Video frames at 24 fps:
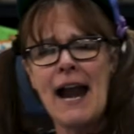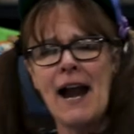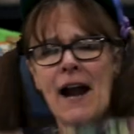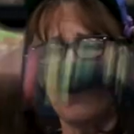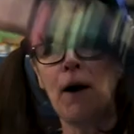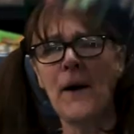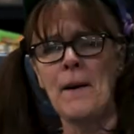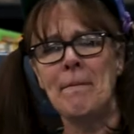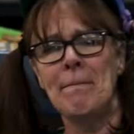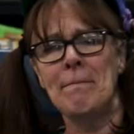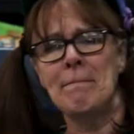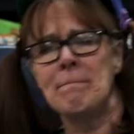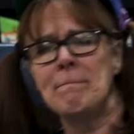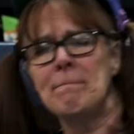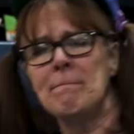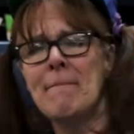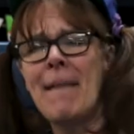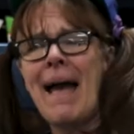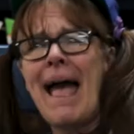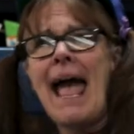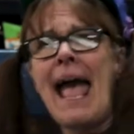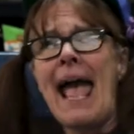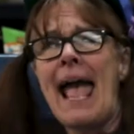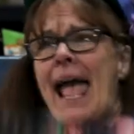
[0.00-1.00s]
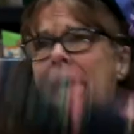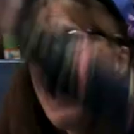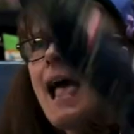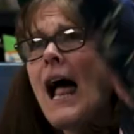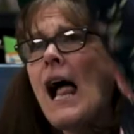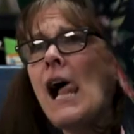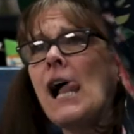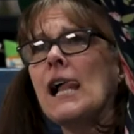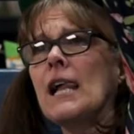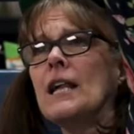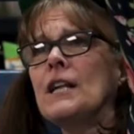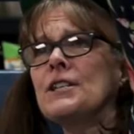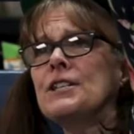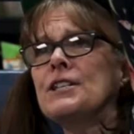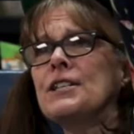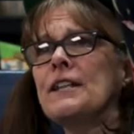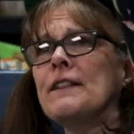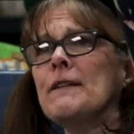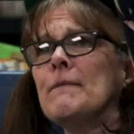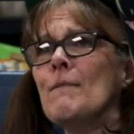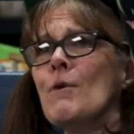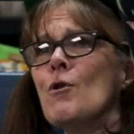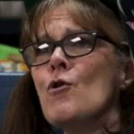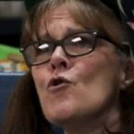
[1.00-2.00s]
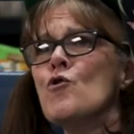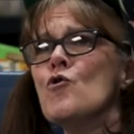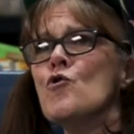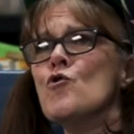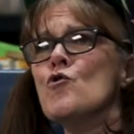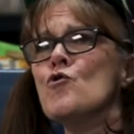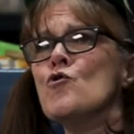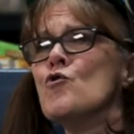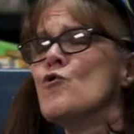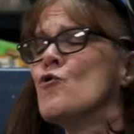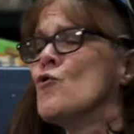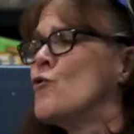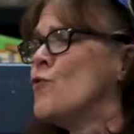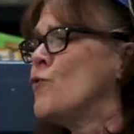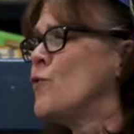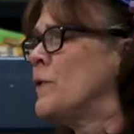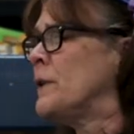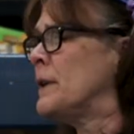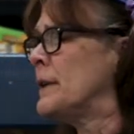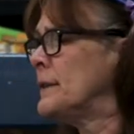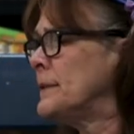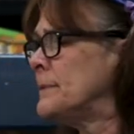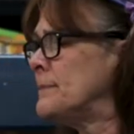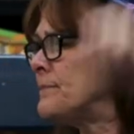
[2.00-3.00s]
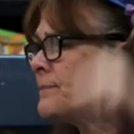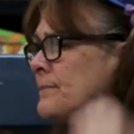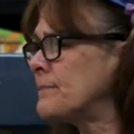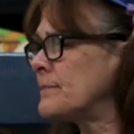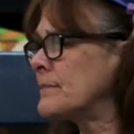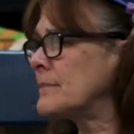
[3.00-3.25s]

Mail to the moon.